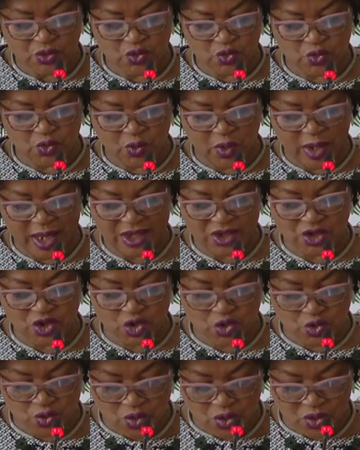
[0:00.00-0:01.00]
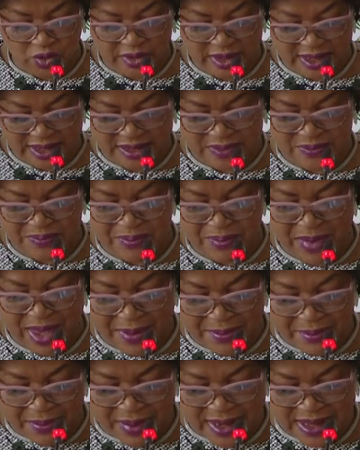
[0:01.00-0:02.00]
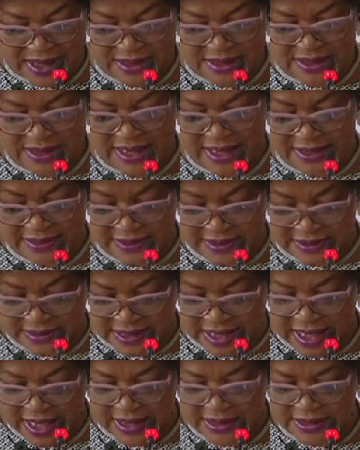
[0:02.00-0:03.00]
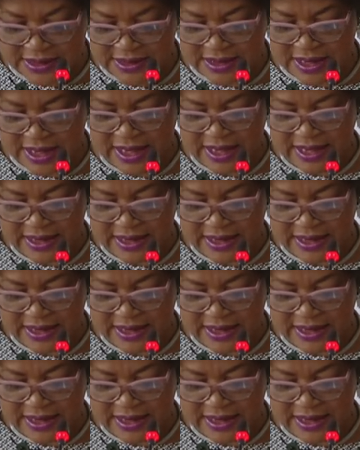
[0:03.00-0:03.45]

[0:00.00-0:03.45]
to ensure that members exercise